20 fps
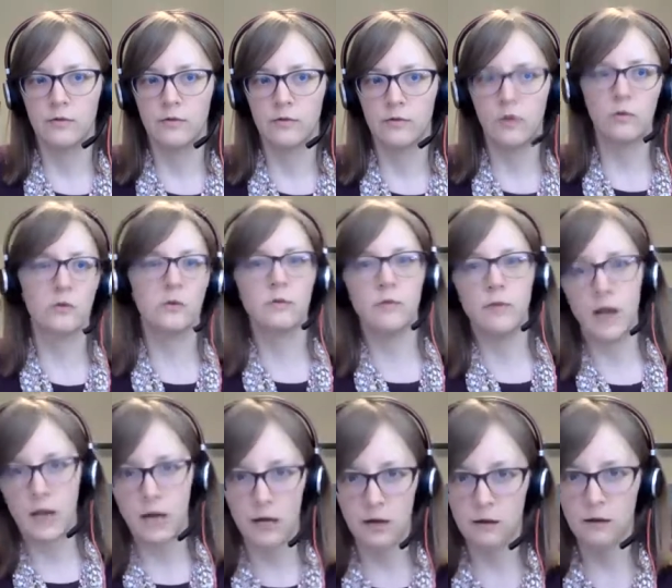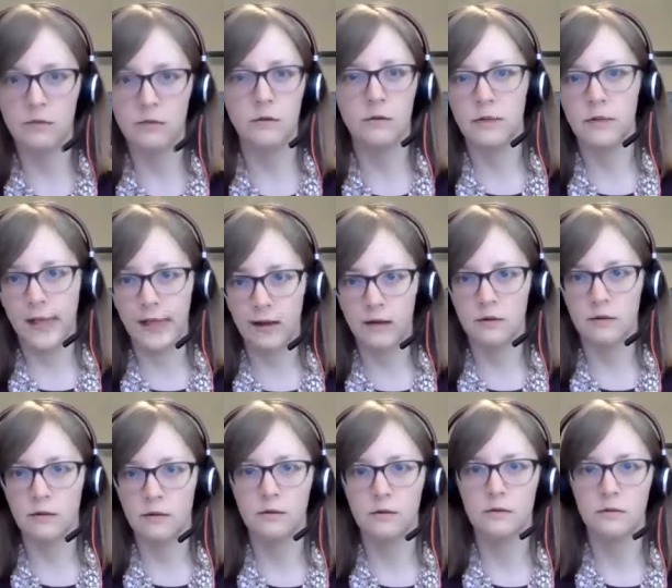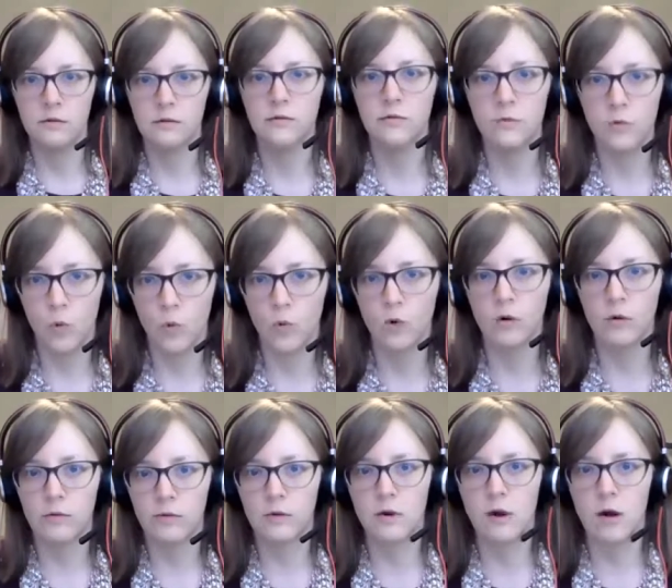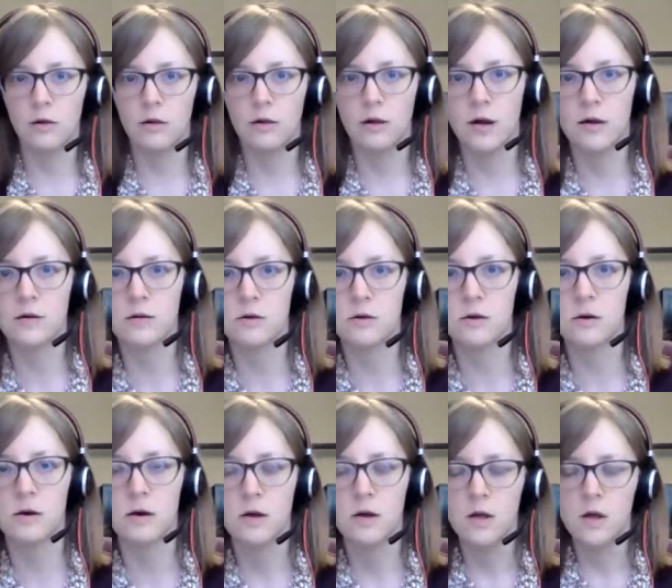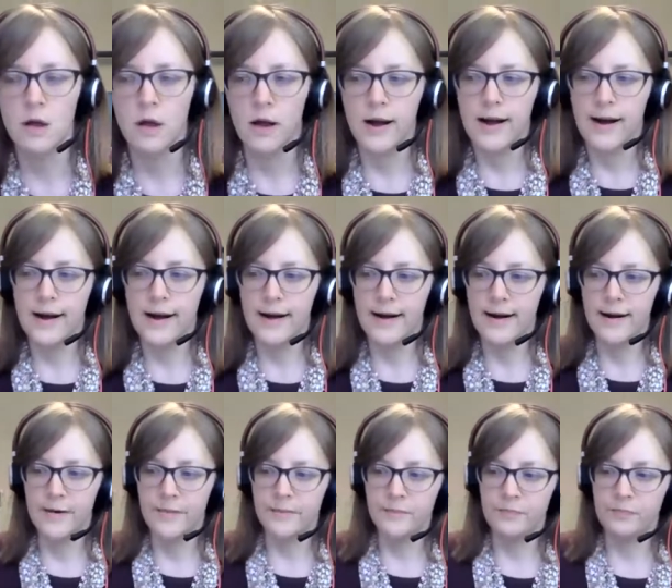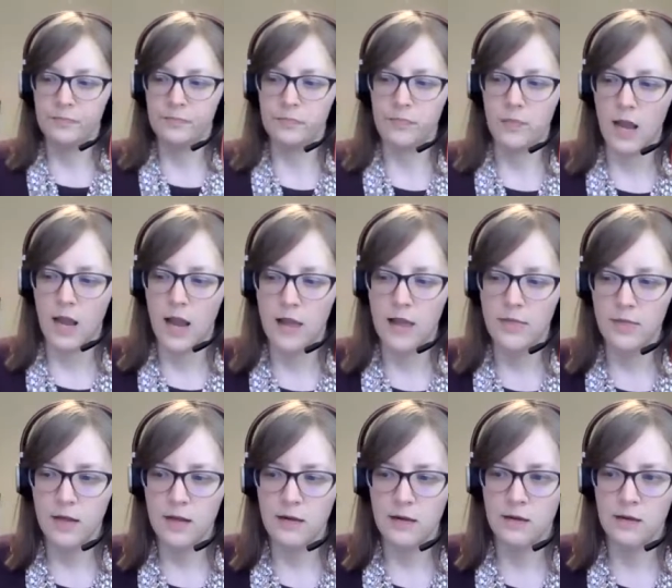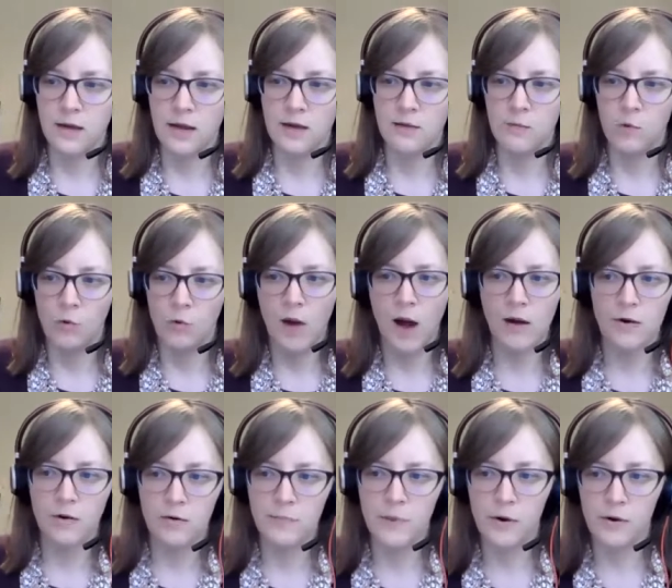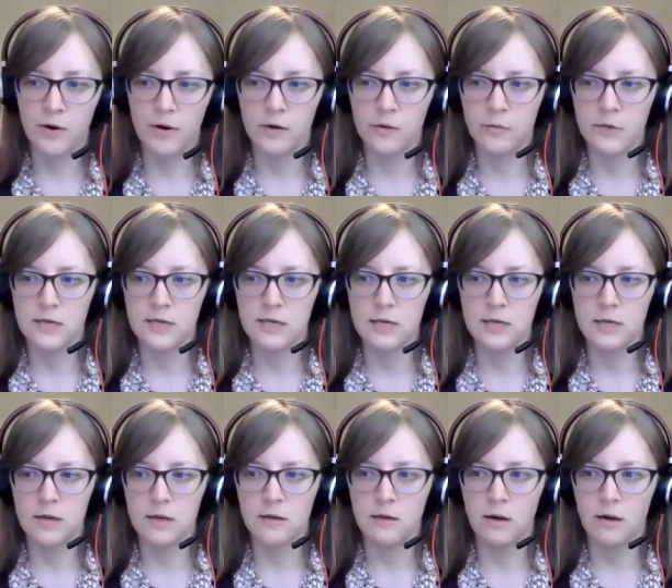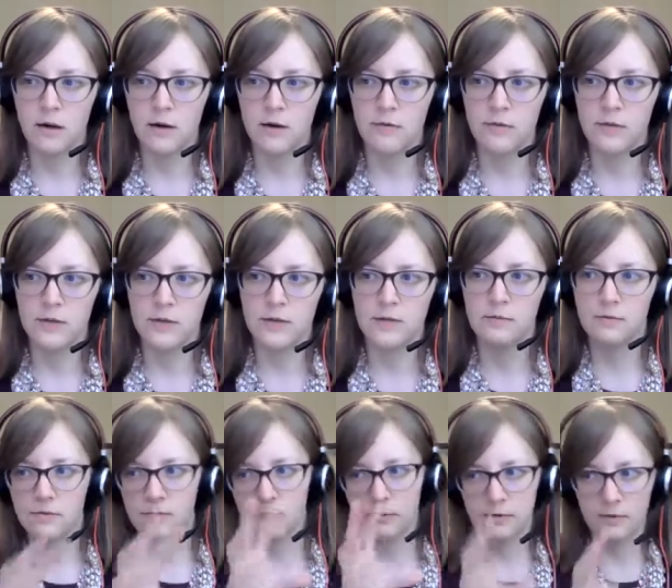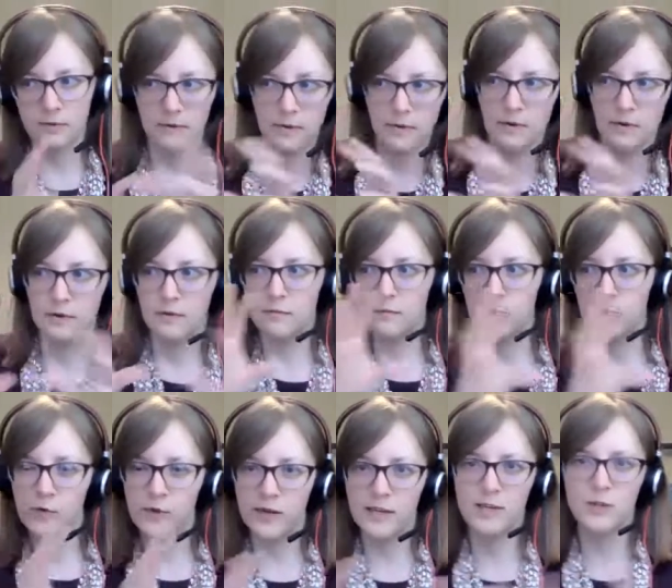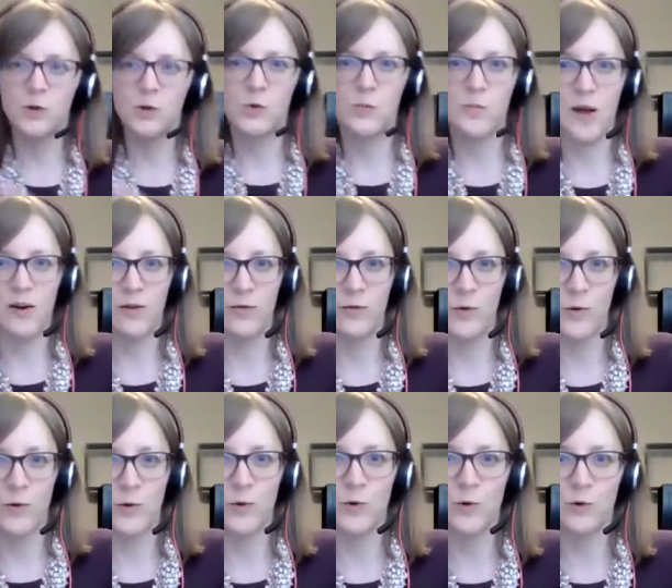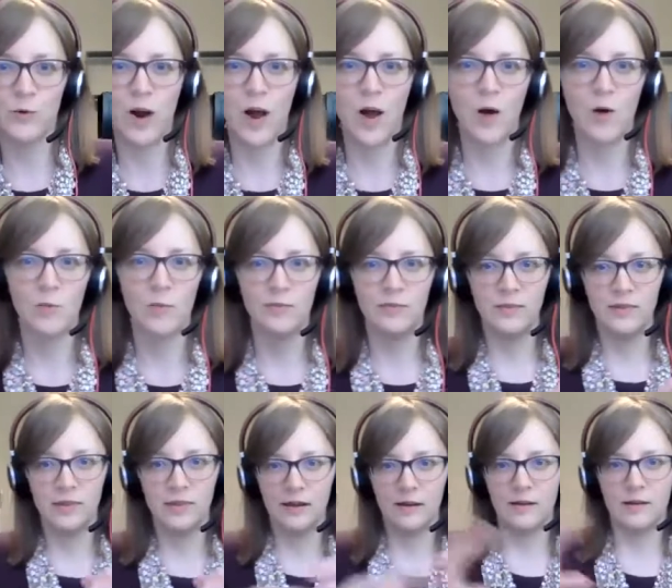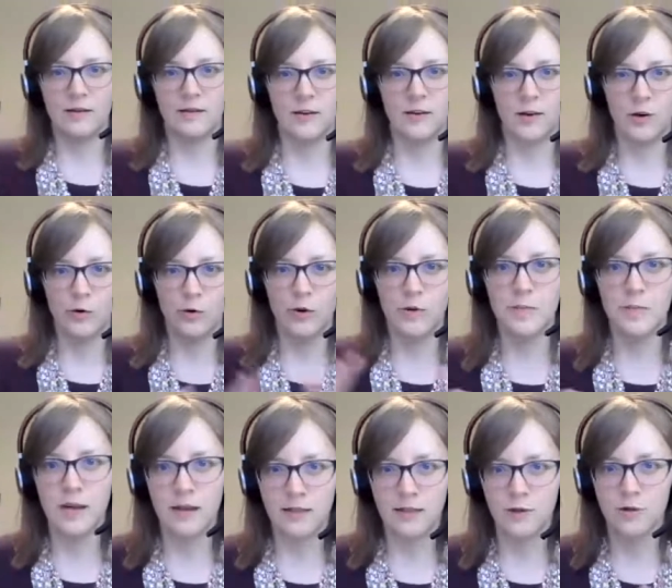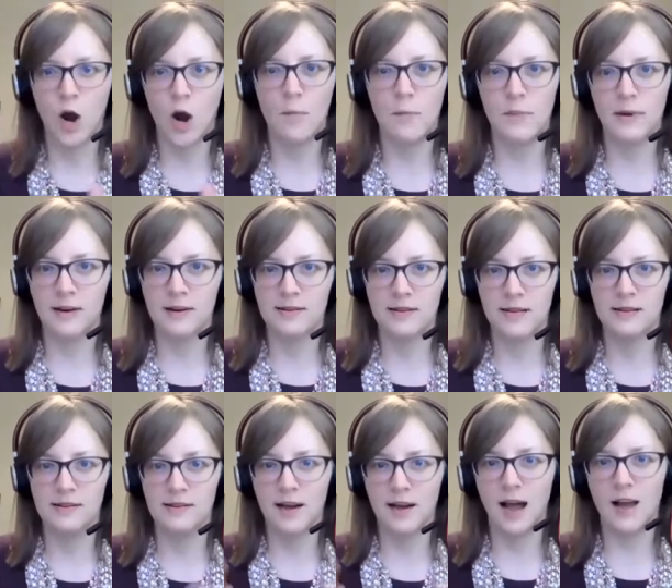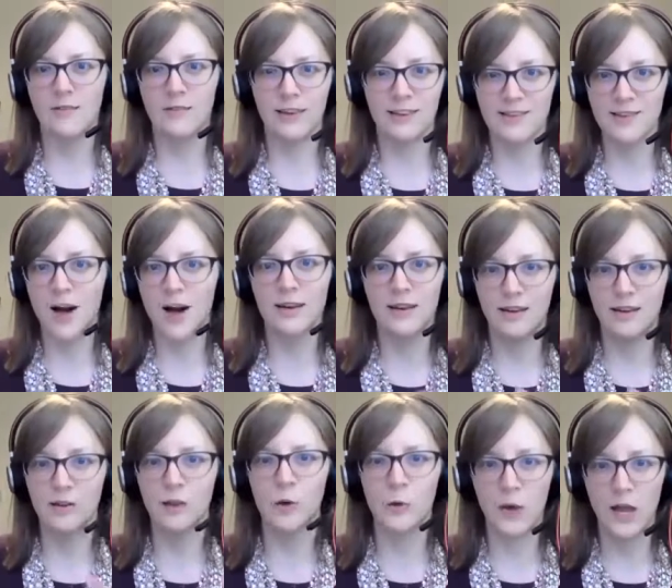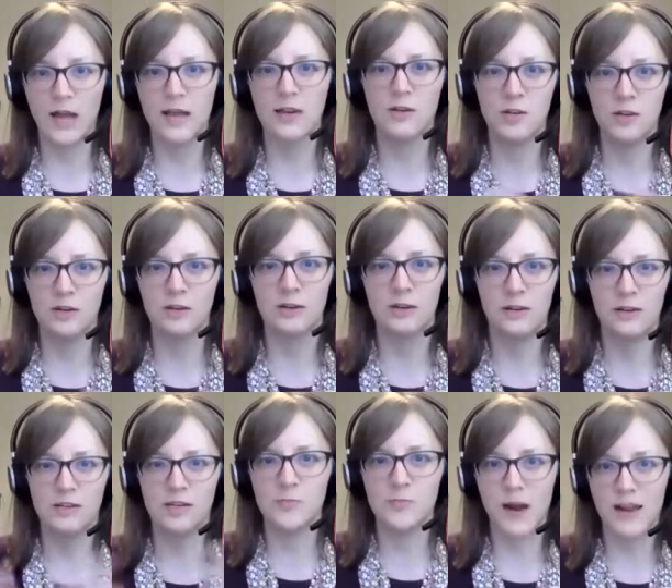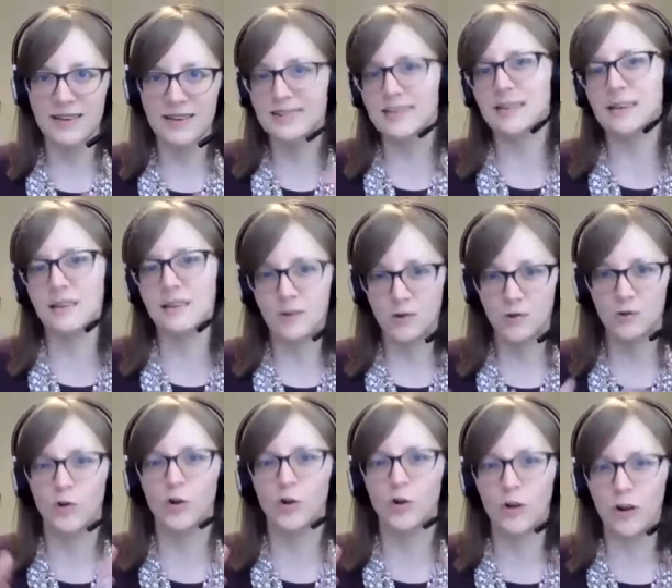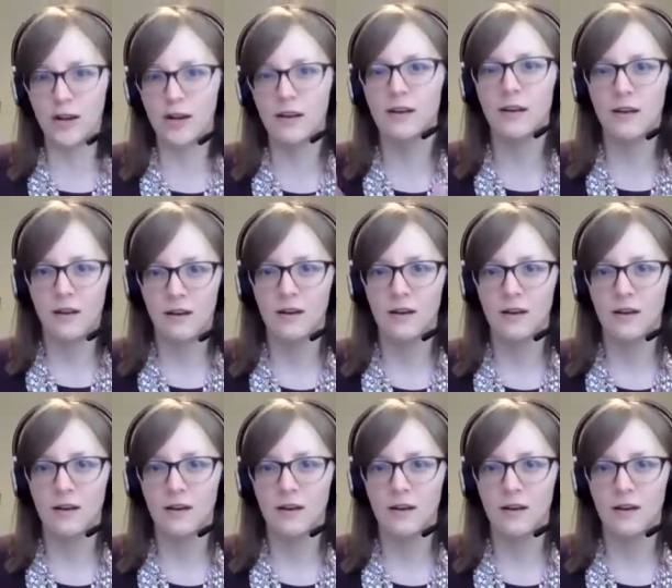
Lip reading: cultivating the land for the colonizer. And then in a more modern period, we see kind of this moving into a metaphorical realm, the Caribbean, the tropics as a kind of exotic location, a spicy, sugary